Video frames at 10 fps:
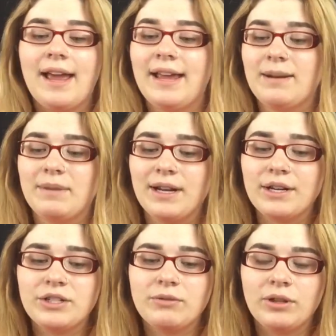and I'm not
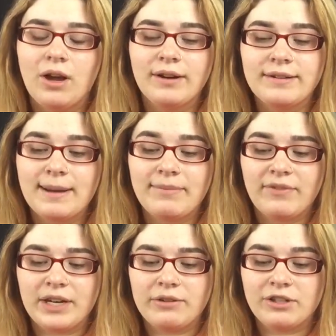going to do a long in-depth
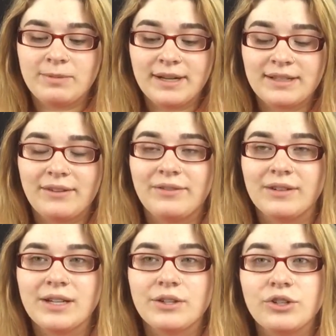video just because I
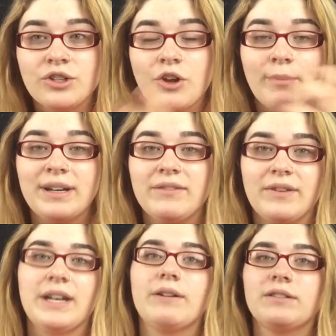feel like there's so many
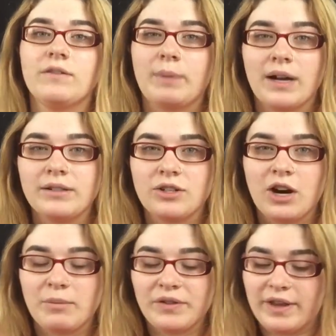videos of
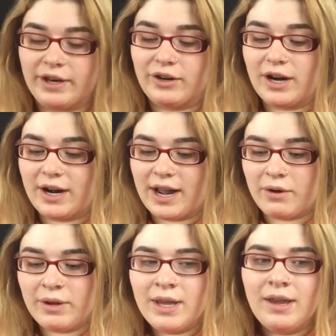Boxycharm on the internet now,